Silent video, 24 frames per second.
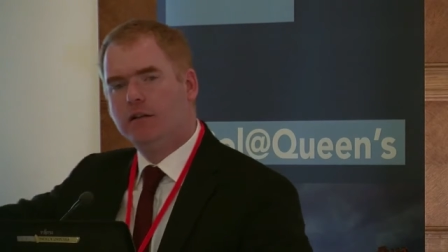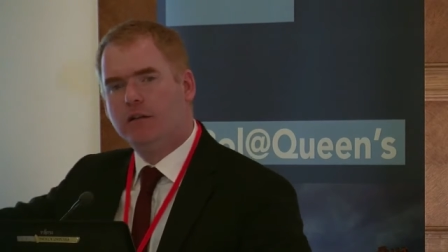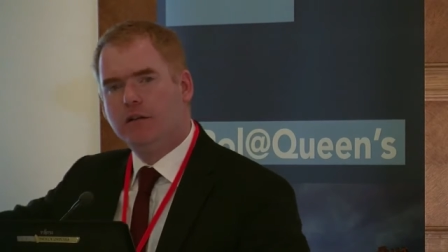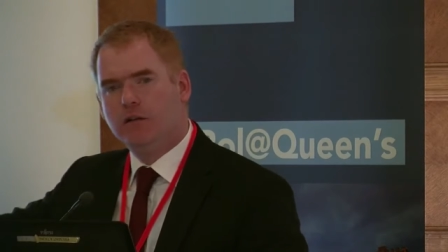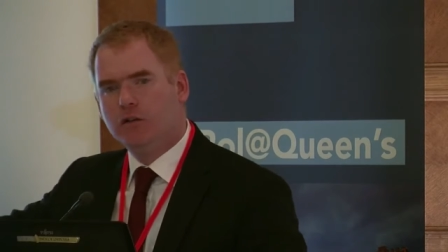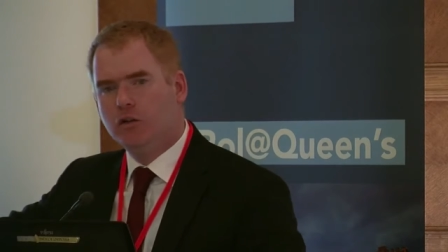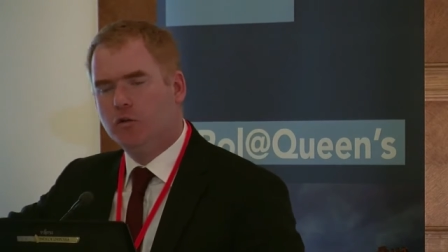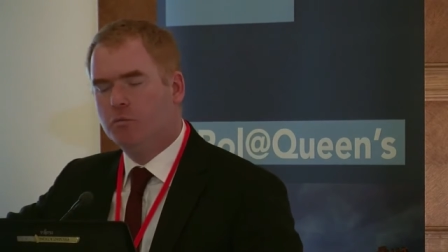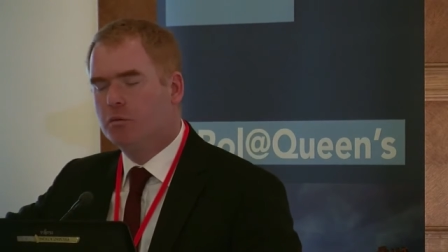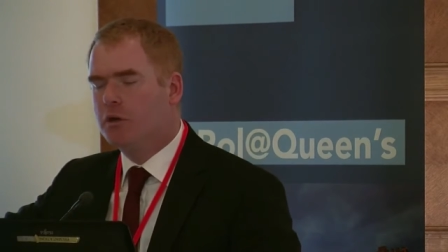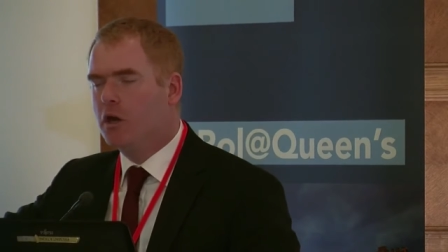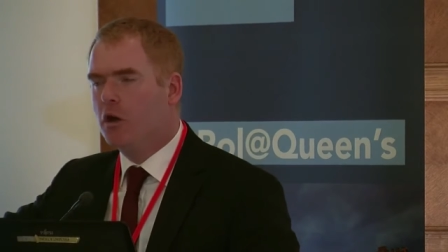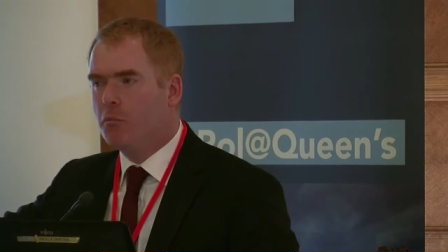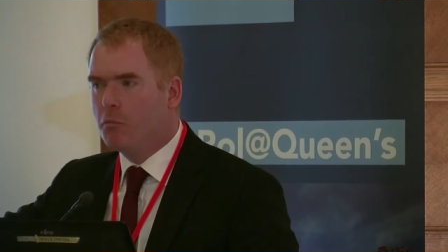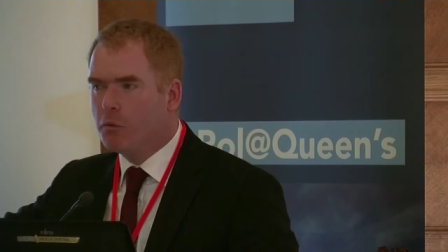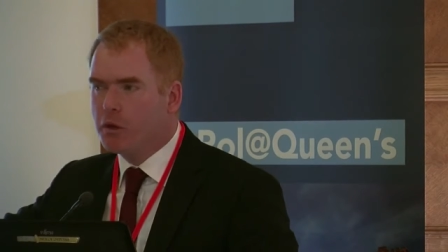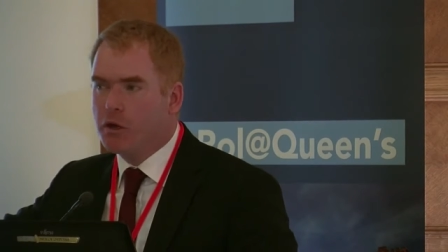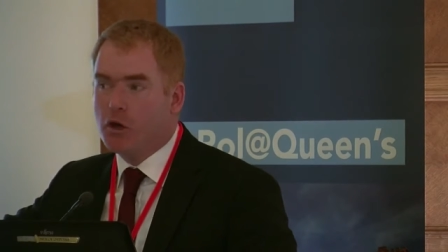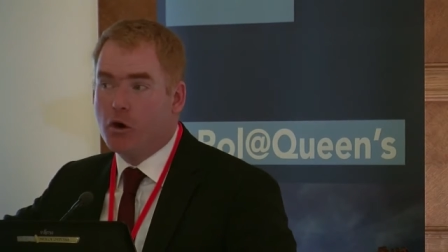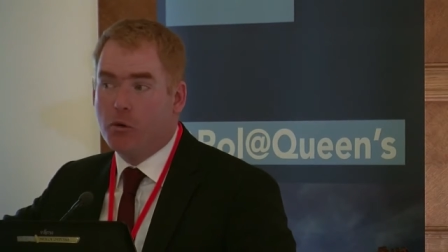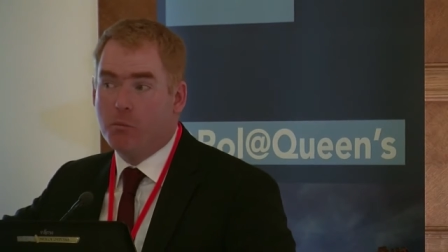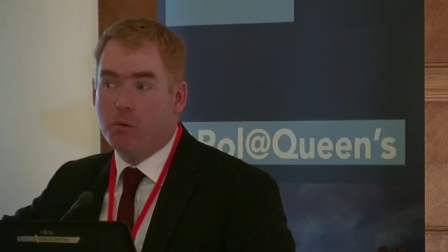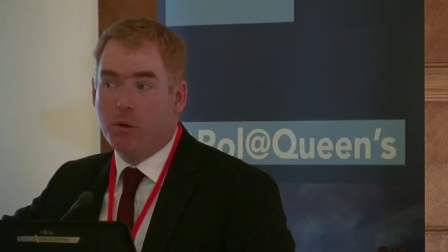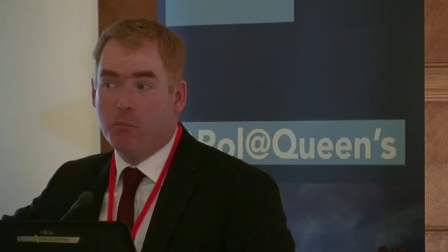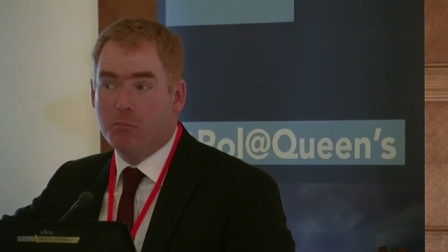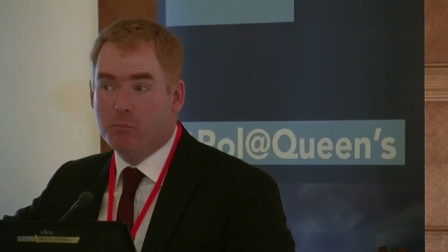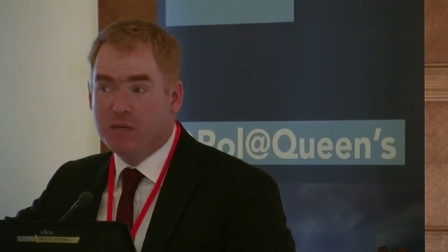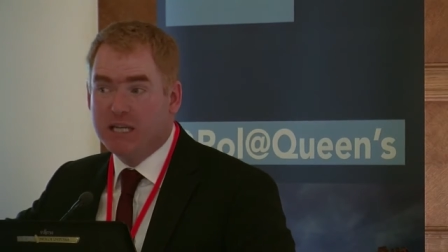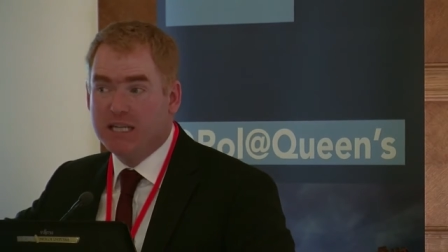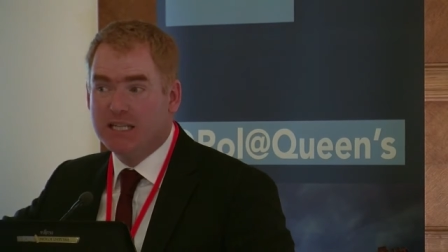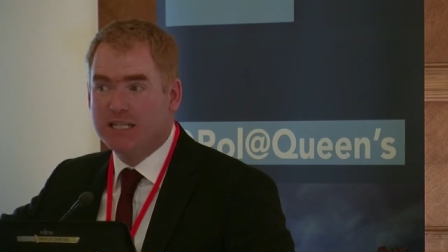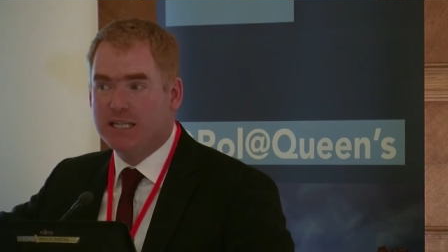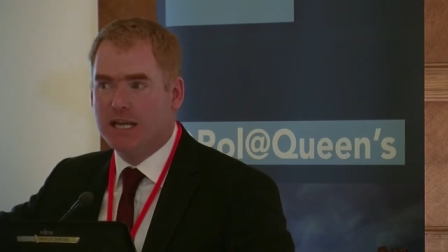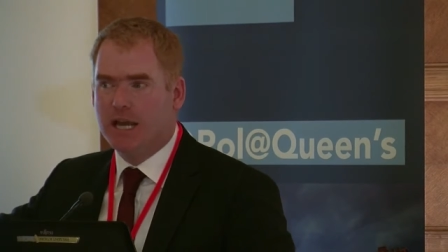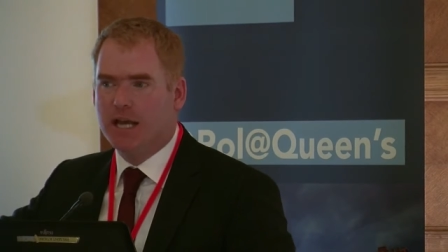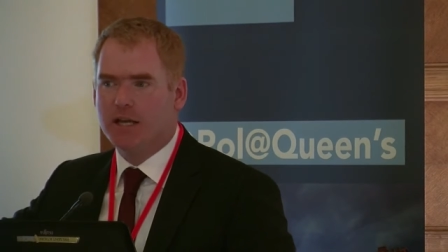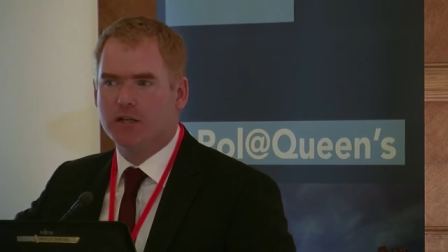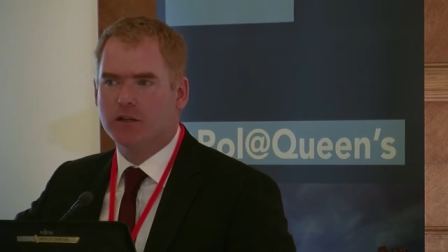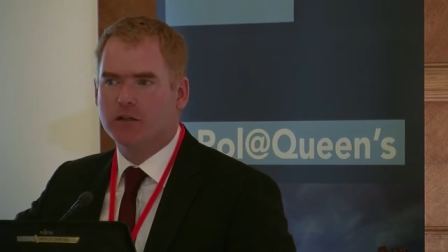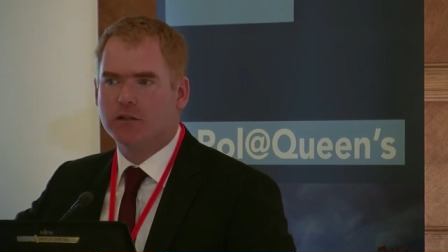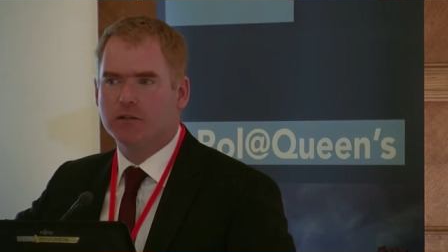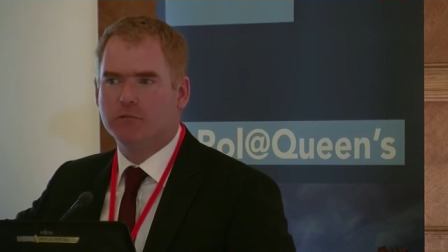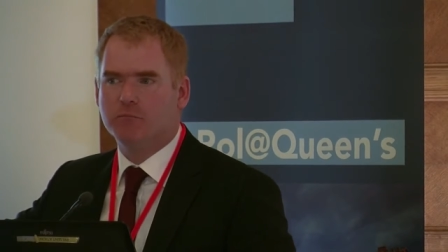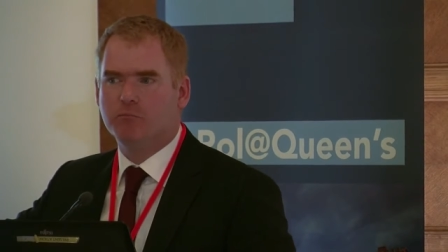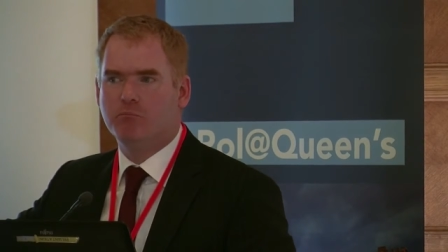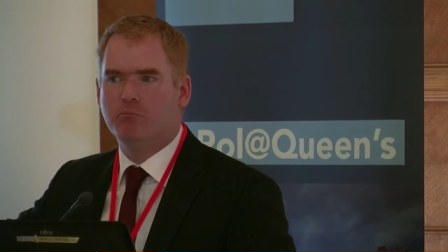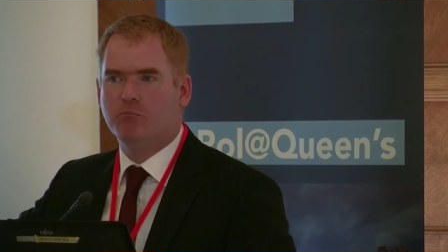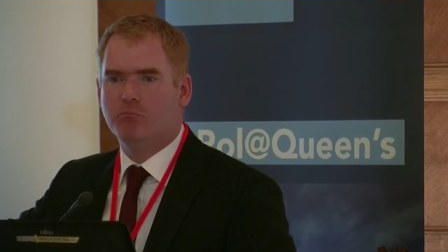you can become a mediator
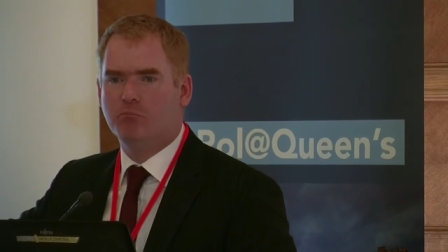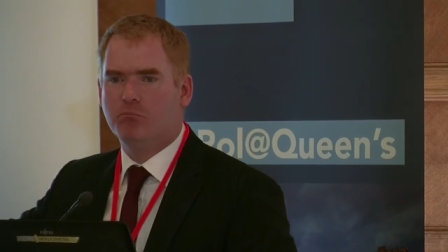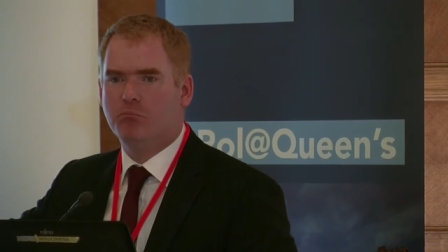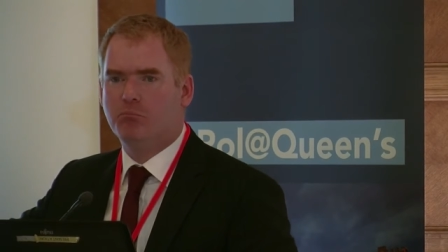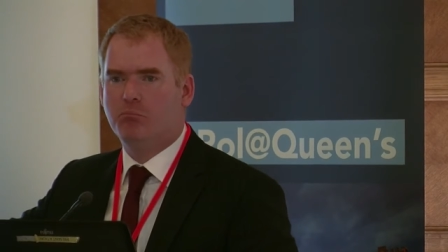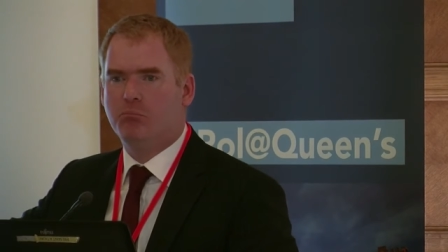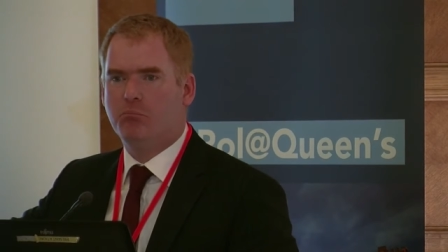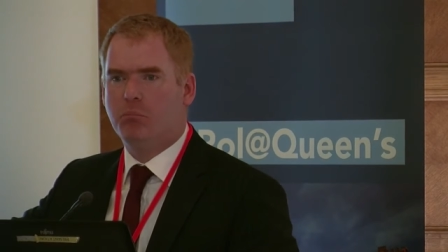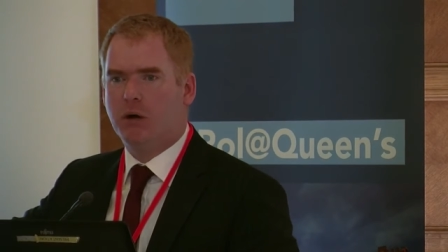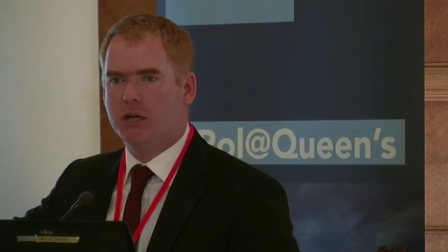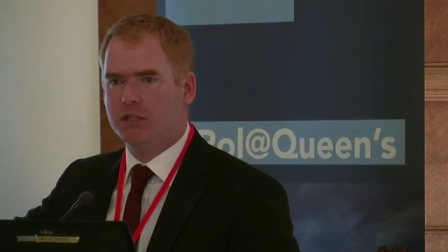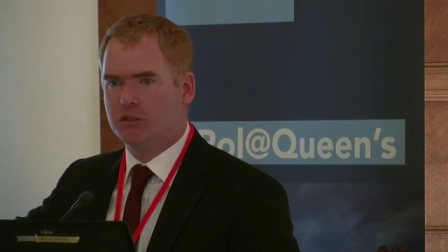by